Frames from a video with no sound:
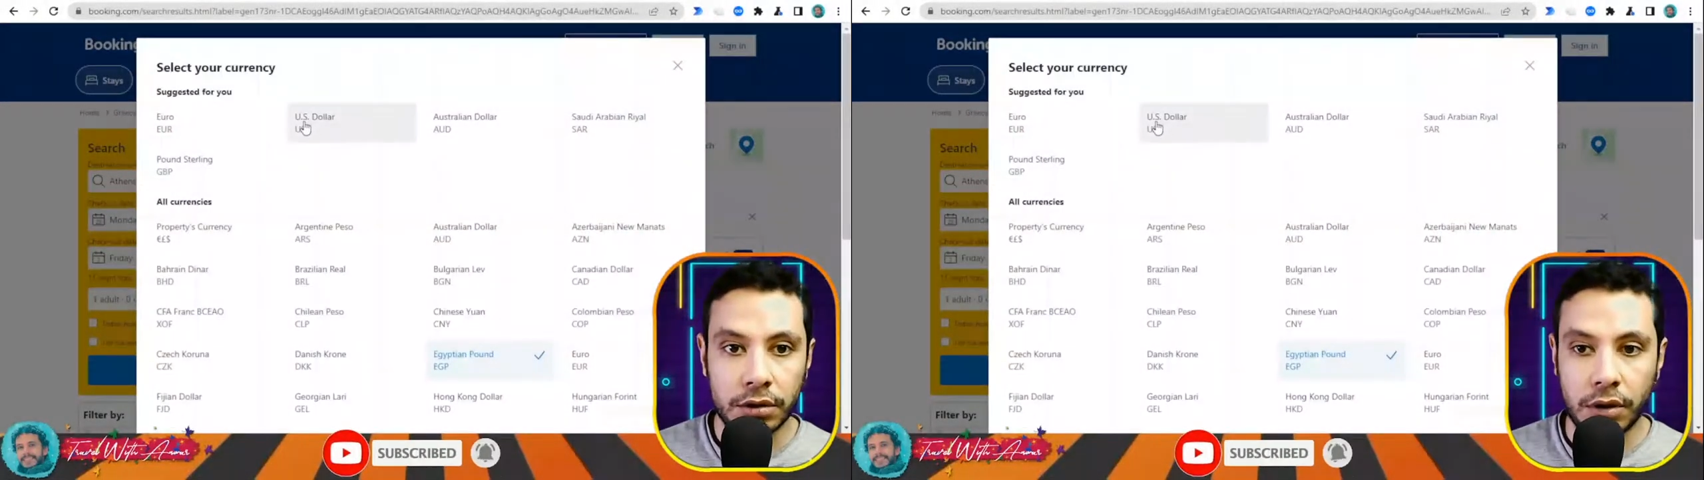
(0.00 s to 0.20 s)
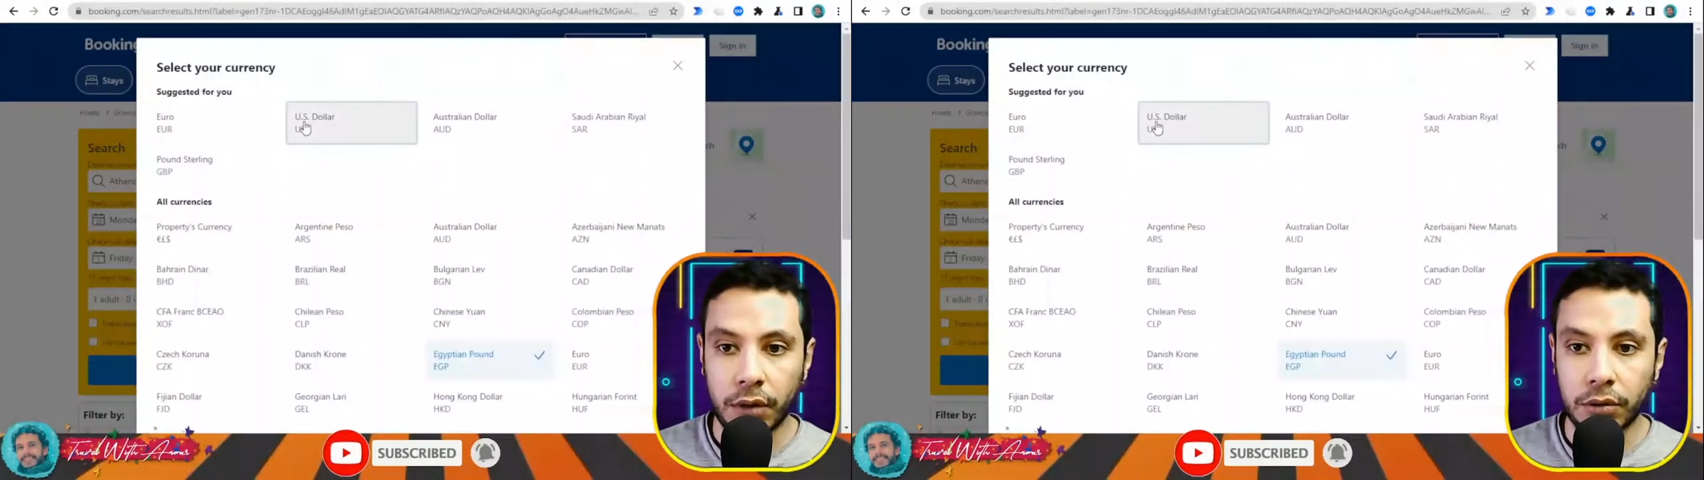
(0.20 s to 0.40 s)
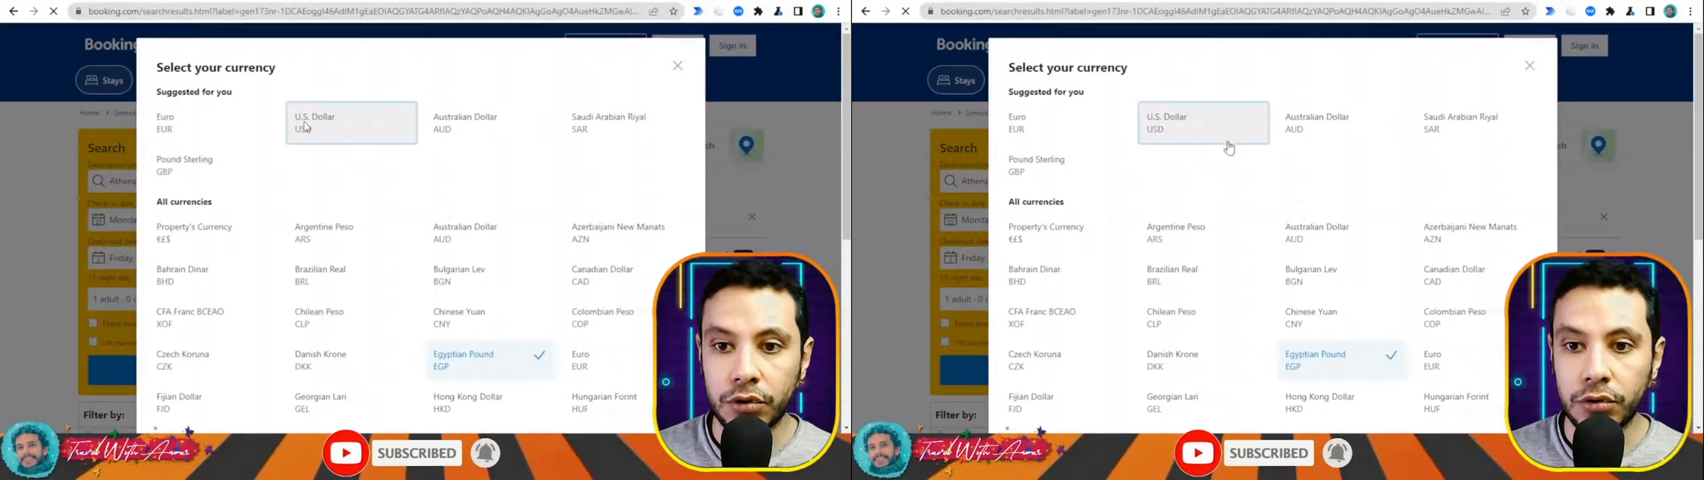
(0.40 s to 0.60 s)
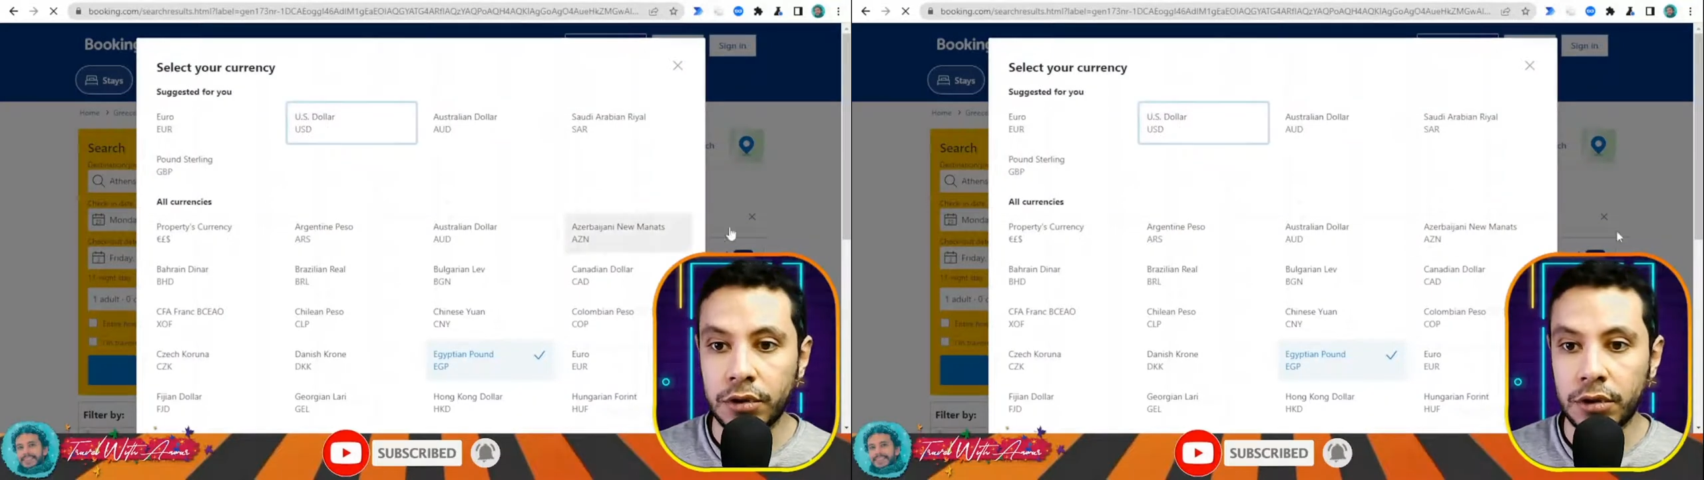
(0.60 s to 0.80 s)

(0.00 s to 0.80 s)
so I will choose